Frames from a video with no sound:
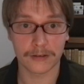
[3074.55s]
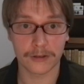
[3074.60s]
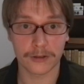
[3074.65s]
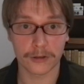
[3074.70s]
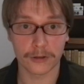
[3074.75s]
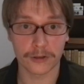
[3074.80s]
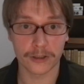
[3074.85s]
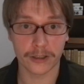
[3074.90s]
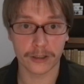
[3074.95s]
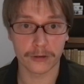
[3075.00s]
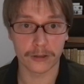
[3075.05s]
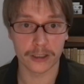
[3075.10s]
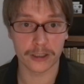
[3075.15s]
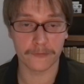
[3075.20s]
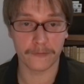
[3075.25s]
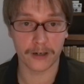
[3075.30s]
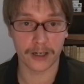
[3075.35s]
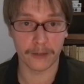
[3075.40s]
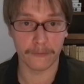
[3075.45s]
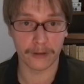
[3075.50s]
Chochikun is
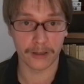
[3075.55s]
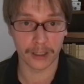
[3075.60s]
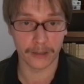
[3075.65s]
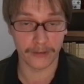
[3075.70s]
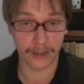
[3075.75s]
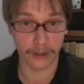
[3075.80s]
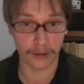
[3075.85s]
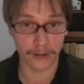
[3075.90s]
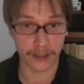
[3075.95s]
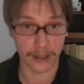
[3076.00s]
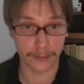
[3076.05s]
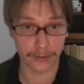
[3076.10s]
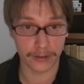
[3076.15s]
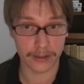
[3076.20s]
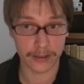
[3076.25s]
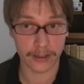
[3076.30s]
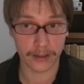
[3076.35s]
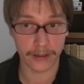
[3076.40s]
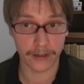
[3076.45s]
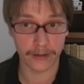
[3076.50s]
fine with living on the
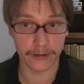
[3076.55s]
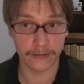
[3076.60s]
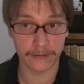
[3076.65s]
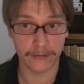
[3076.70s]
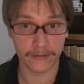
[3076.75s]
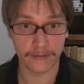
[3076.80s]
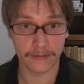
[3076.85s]
upper side.